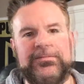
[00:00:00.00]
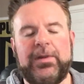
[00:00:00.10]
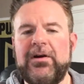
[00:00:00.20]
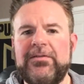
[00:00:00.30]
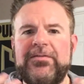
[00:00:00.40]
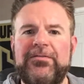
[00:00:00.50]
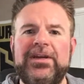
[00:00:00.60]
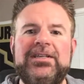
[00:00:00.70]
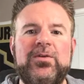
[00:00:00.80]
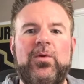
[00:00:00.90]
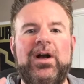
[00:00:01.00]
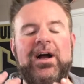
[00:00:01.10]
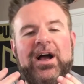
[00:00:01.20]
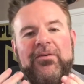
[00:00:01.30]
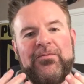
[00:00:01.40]
Part of the reason why
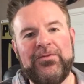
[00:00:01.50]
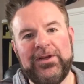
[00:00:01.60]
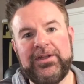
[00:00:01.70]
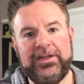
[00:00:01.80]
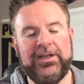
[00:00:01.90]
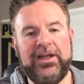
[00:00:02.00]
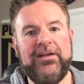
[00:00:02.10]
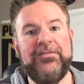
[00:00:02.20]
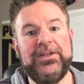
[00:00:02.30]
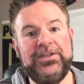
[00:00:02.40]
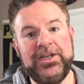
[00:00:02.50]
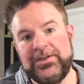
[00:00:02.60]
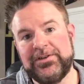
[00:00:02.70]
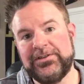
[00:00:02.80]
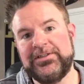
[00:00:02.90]
I really love the
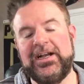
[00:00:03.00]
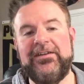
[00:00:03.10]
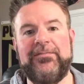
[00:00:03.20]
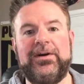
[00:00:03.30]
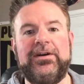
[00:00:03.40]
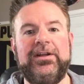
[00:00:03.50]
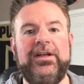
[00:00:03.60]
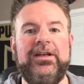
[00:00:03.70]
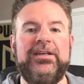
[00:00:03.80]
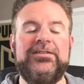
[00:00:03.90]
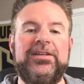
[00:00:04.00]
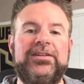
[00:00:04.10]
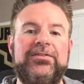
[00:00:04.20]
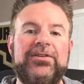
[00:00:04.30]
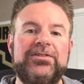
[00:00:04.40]
digital side of marketing is
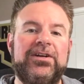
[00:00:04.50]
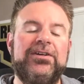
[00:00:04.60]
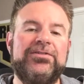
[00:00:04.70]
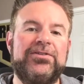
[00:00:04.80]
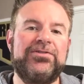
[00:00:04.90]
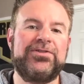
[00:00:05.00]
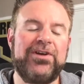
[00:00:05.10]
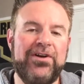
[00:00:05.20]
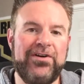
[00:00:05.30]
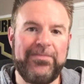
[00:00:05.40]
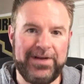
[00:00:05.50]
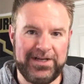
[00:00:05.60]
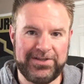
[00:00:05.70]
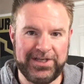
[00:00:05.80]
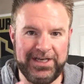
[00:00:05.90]
that the results are so
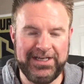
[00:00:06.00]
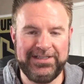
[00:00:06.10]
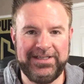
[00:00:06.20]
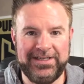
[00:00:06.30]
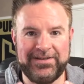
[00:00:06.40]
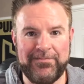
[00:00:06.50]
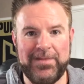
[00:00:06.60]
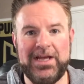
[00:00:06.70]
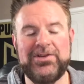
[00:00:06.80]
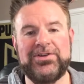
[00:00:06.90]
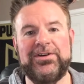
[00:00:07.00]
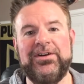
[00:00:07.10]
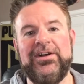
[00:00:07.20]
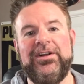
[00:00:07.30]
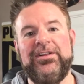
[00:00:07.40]
much easy to
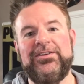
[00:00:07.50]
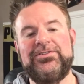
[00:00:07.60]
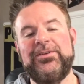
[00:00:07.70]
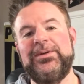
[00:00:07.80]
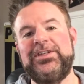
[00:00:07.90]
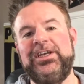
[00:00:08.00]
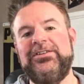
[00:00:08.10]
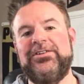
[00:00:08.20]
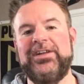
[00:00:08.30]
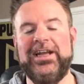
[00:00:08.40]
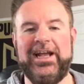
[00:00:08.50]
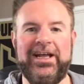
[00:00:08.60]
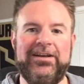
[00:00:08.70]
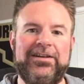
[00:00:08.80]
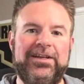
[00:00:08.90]
measure. They're so much easier to get
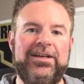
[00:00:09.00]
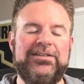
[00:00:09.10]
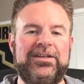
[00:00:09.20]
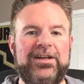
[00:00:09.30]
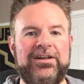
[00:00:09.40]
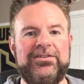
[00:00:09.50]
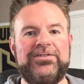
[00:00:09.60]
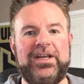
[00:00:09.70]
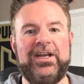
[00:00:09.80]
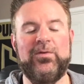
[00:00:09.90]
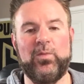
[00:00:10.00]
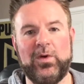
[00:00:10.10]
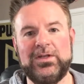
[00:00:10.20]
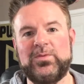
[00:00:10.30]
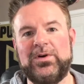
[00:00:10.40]
analytics and to understand
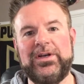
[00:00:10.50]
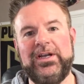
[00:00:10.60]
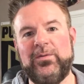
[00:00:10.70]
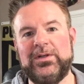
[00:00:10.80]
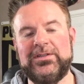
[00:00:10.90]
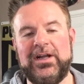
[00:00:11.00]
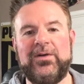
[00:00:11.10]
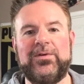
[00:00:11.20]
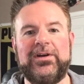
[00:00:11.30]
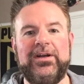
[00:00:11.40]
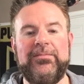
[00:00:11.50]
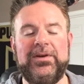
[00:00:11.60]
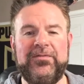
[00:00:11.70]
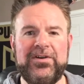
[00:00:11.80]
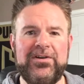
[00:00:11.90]
what's working and what's not working.
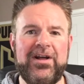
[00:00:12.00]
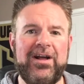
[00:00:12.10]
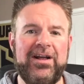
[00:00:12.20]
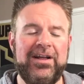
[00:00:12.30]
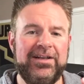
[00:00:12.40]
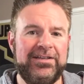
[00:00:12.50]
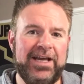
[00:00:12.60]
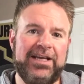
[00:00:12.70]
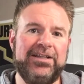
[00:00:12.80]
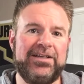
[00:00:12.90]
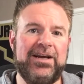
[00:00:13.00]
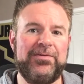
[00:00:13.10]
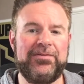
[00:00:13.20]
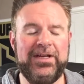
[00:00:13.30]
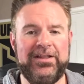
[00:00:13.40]
But if you're not taking the time
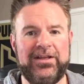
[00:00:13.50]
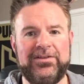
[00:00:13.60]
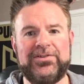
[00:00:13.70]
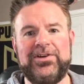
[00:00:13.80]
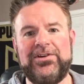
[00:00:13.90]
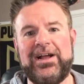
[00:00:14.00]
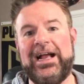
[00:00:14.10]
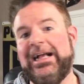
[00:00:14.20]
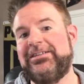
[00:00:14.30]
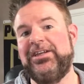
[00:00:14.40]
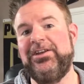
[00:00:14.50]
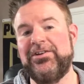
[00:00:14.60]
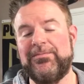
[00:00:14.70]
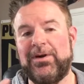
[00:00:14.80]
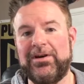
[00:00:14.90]
to read those or you're not asking
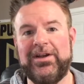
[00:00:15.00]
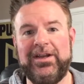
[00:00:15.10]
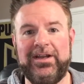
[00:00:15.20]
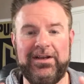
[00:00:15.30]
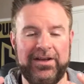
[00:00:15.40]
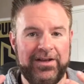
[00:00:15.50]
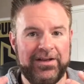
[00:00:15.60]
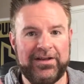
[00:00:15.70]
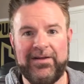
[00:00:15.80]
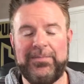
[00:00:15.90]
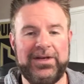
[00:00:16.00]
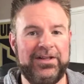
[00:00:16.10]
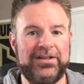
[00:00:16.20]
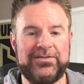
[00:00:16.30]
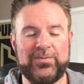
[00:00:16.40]
your marketing
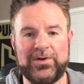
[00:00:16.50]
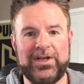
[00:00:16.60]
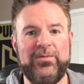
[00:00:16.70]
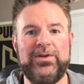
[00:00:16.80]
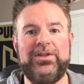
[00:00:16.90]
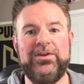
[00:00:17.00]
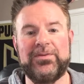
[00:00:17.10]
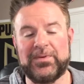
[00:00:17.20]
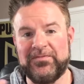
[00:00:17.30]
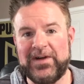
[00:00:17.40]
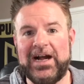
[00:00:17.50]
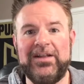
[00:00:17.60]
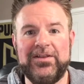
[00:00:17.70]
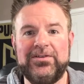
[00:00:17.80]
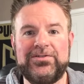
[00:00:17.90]
company that's working with you to
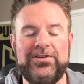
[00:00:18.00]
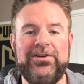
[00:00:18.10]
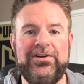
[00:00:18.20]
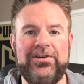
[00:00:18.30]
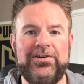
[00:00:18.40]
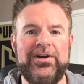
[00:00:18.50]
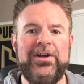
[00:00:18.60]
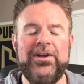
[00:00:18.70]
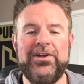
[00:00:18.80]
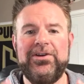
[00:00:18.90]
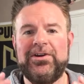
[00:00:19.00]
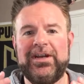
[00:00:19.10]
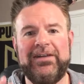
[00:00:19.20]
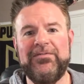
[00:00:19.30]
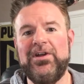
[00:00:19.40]
provide those to you, you're
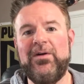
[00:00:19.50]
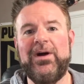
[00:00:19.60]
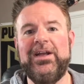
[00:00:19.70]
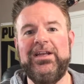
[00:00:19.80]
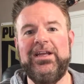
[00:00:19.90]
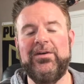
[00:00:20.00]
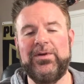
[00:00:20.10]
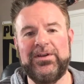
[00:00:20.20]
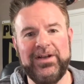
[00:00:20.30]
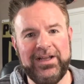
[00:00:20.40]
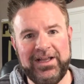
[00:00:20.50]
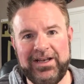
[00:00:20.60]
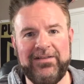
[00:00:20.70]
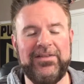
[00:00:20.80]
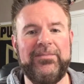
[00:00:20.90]
going to have no idea whether
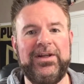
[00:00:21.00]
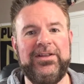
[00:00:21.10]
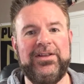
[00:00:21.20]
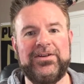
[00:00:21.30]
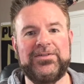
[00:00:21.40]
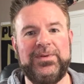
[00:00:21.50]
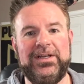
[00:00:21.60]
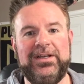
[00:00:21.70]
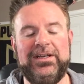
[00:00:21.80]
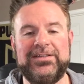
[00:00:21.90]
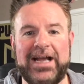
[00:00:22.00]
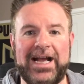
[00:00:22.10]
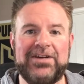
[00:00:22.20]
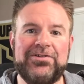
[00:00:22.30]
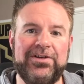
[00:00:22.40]
any of the money that you're spending is
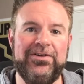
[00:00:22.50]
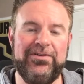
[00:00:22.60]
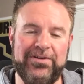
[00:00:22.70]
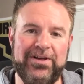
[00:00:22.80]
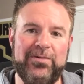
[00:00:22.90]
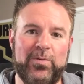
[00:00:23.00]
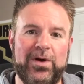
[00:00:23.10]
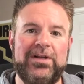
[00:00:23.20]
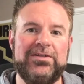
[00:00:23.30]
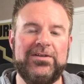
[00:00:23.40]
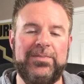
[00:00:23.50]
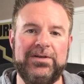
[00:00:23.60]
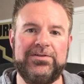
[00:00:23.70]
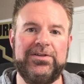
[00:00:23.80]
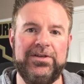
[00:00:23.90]
actually doing what it's
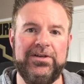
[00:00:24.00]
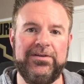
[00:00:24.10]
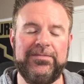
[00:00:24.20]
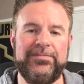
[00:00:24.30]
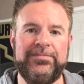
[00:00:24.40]
supposed to do.